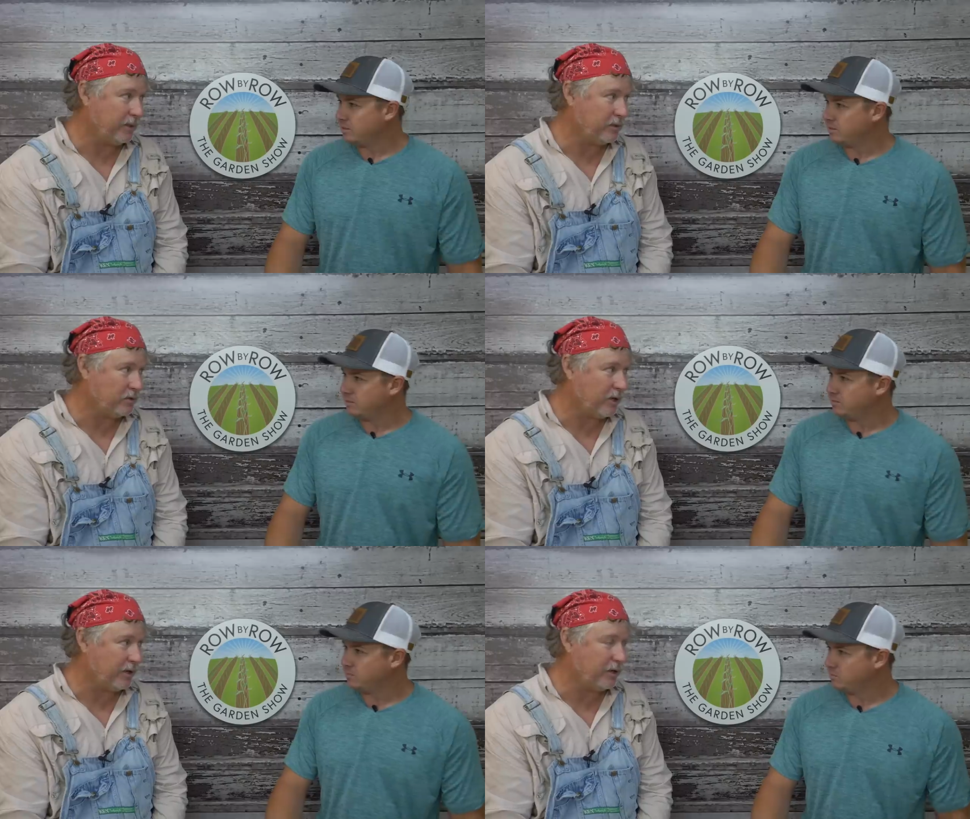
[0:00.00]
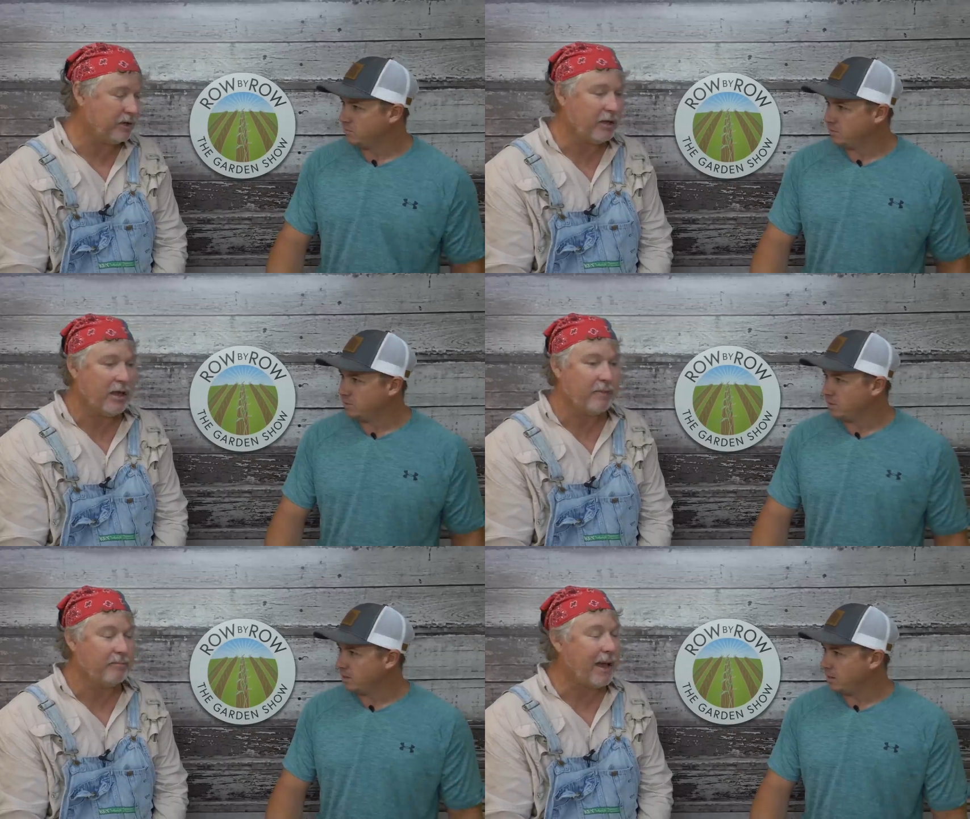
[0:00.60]
Speaker 1: to be a dry year.
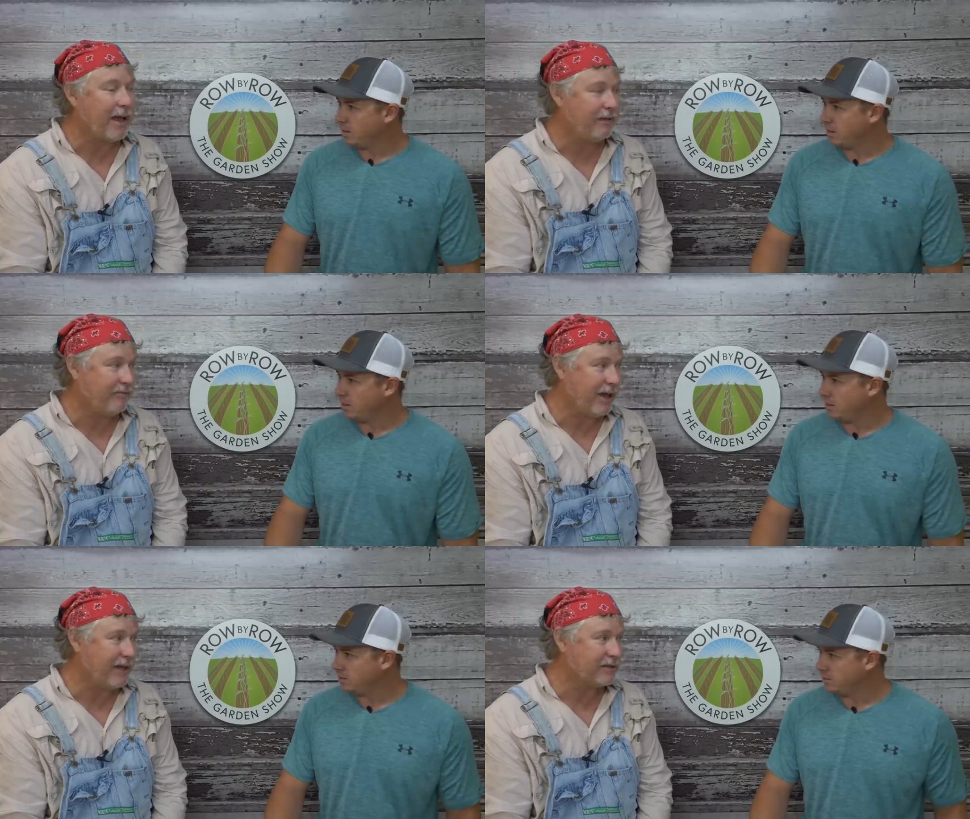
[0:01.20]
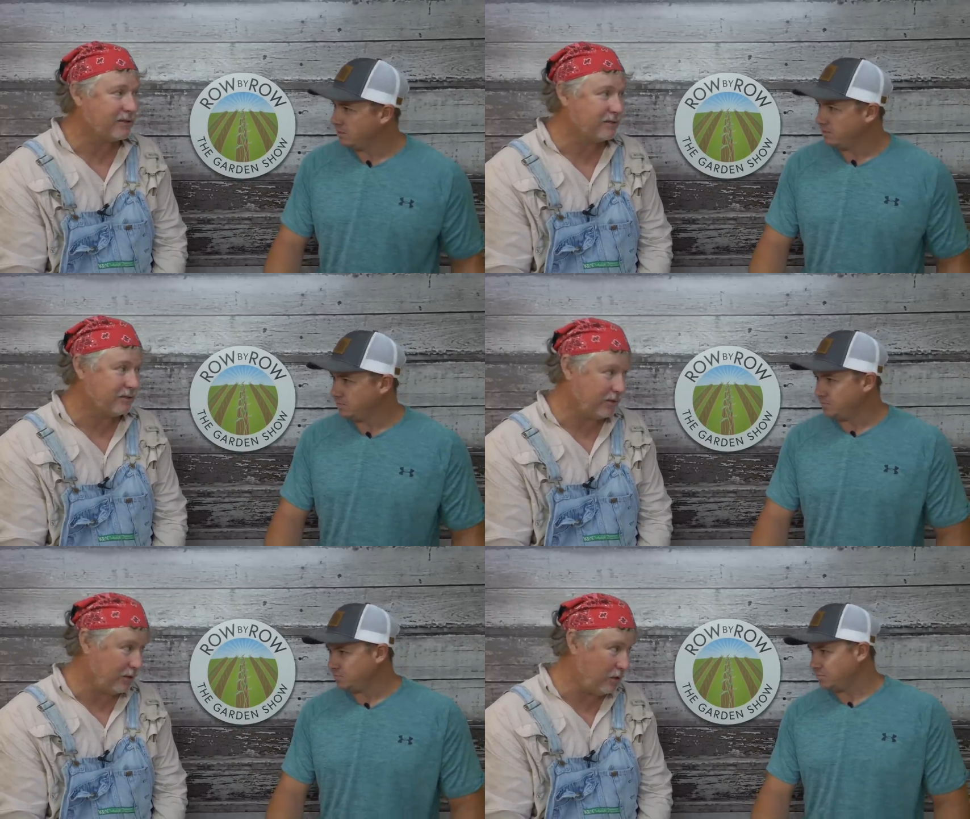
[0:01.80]
My advice
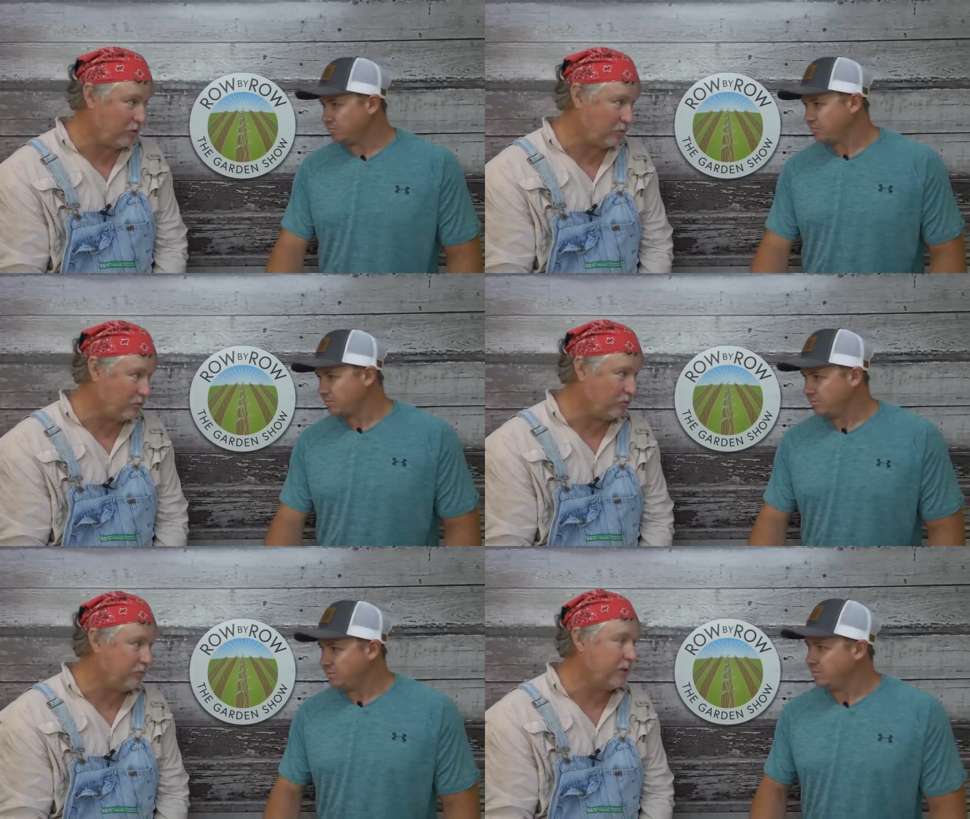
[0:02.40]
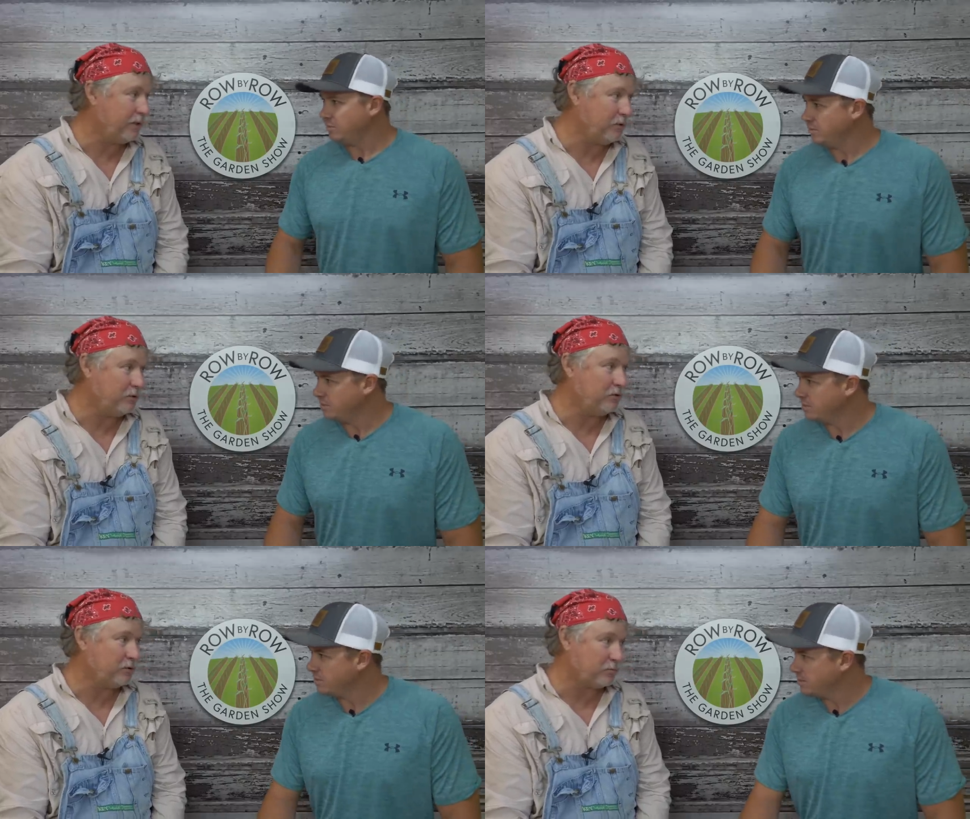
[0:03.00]
to you would be
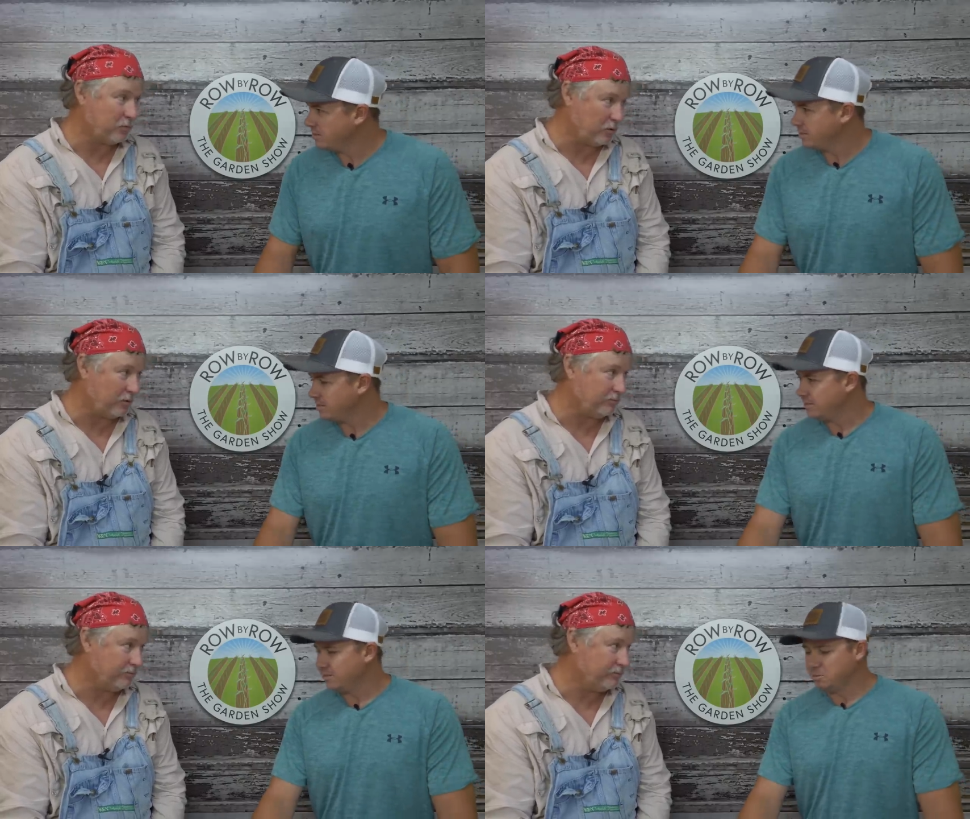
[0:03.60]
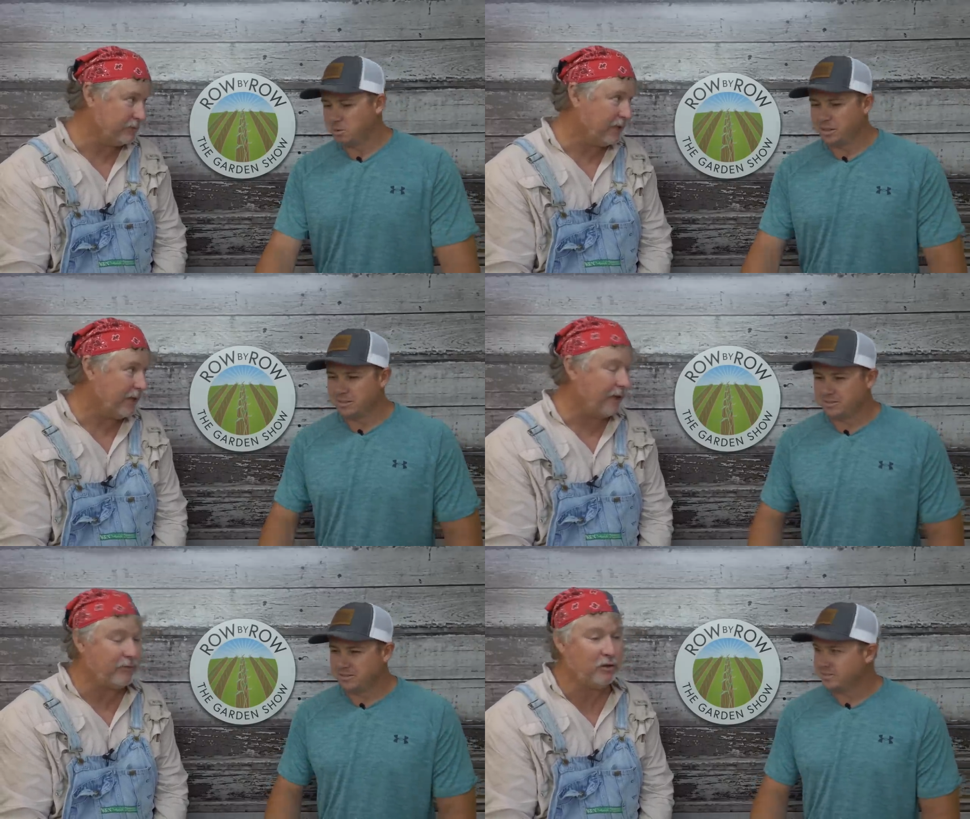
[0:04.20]
use you some drip. Well,
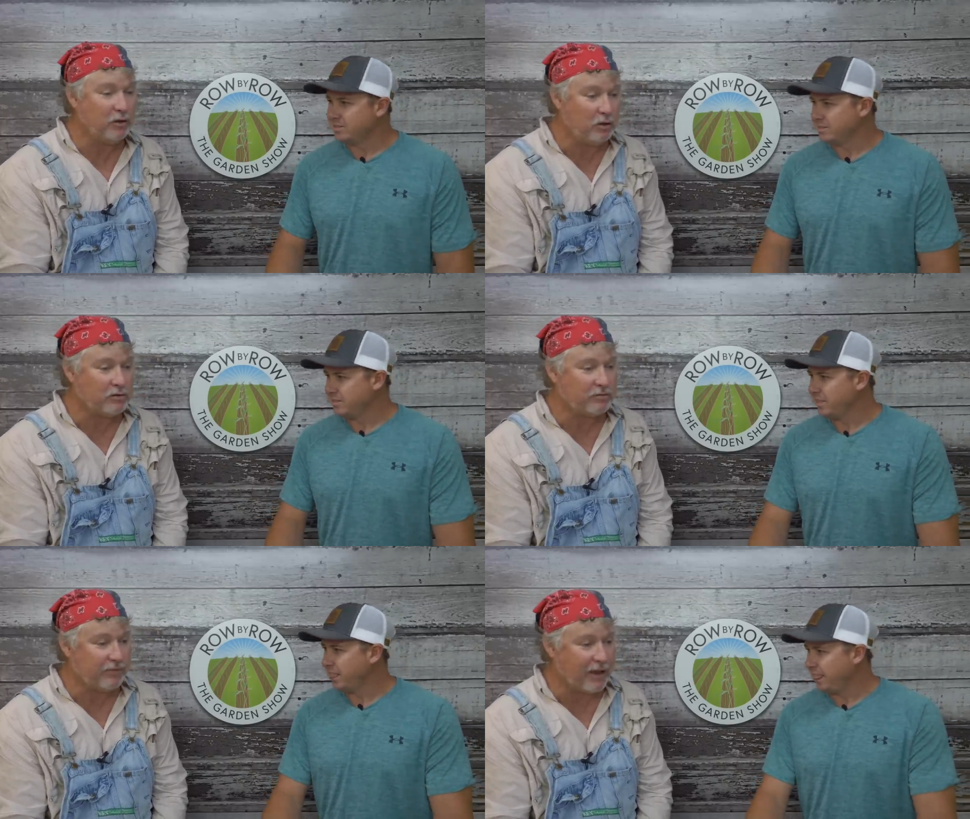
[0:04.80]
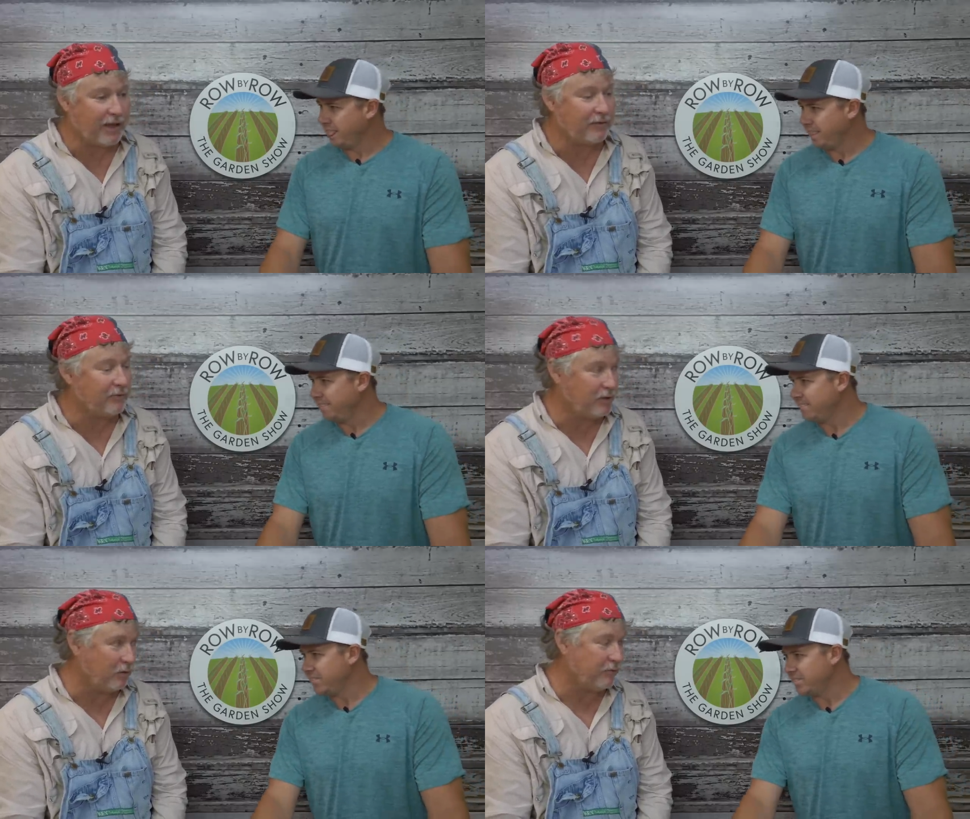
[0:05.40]
if you use it, fine. If
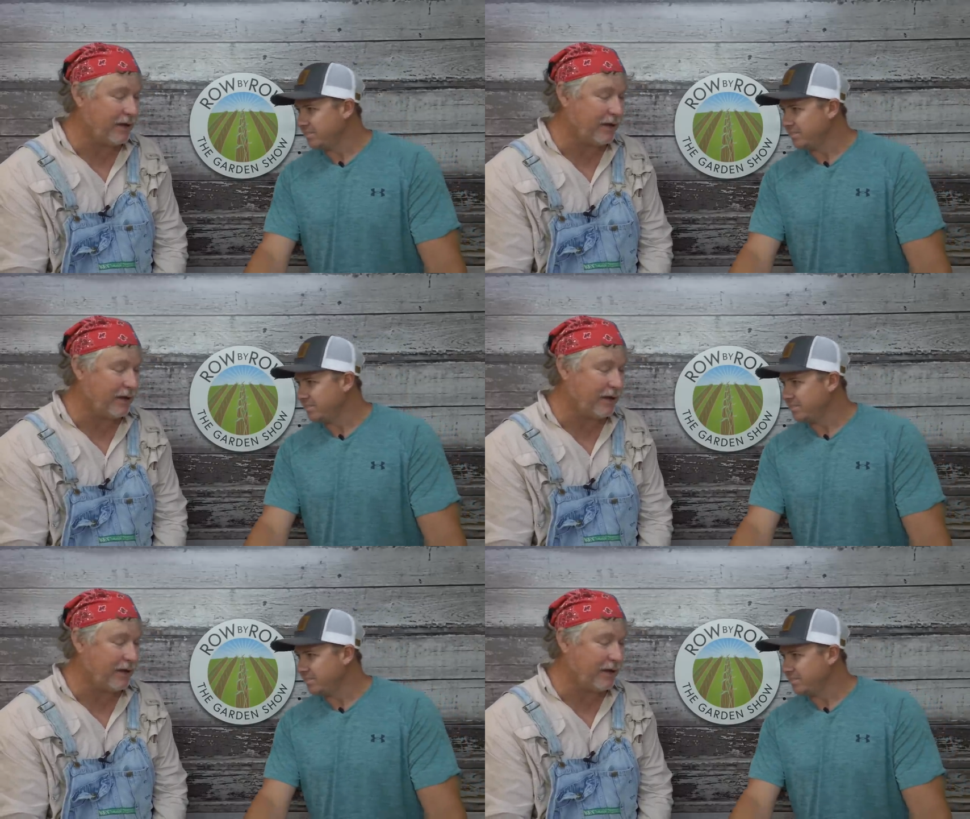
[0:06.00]
you don't,